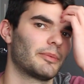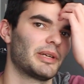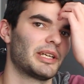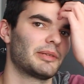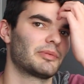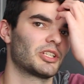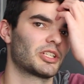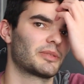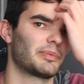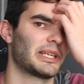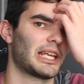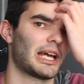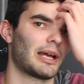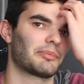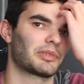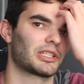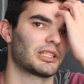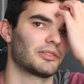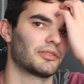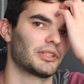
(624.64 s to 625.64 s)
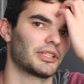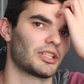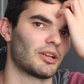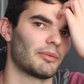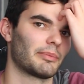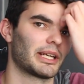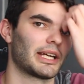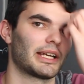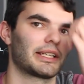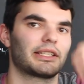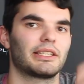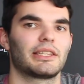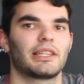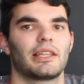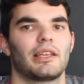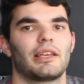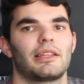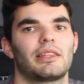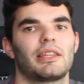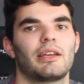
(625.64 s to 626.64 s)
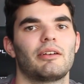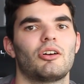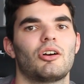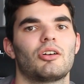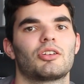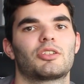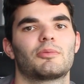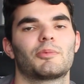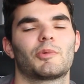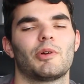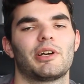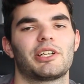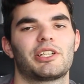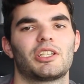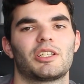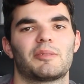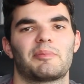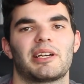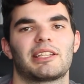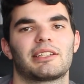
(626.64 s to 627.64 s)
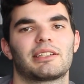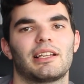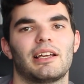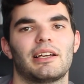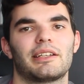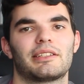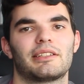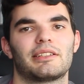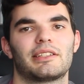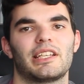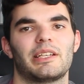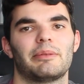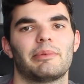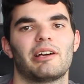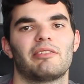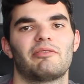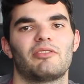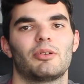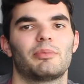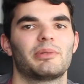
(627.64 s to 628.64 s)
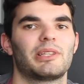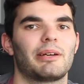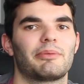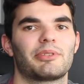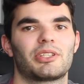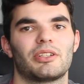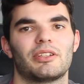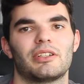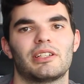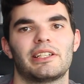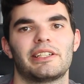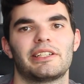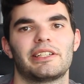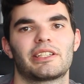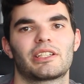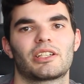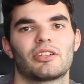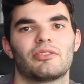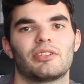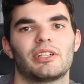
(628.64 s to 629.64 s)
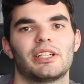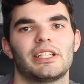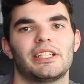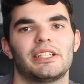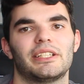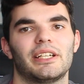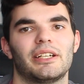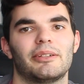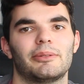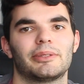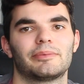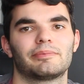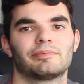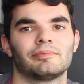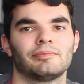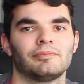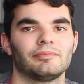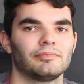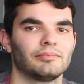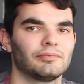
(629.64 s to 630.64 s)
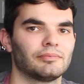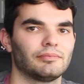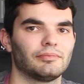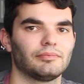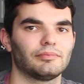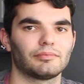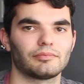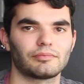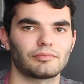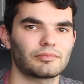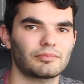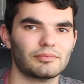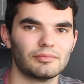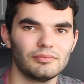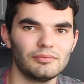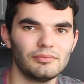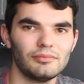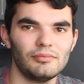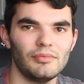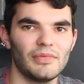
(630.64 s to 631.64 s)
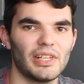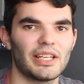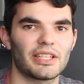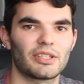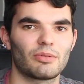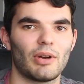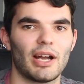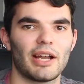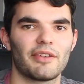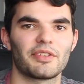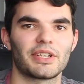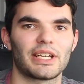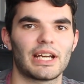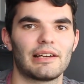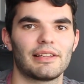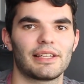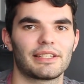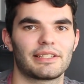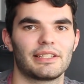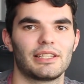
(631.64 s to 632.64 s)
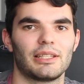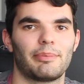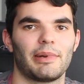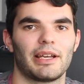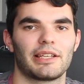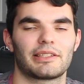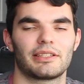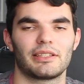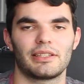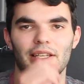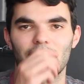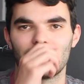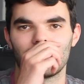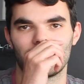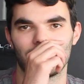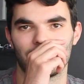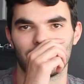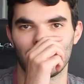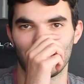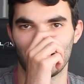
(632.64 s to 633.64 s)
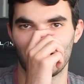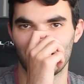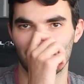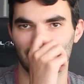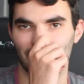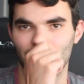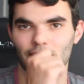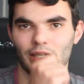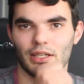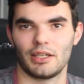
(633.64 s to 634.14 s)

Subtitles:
Khabib's just been absolutely dominating. There are some questions about the Gleison T-Bar fight, but that was early in his career, you know, and it's whatever now. That's in the past at the end of the day.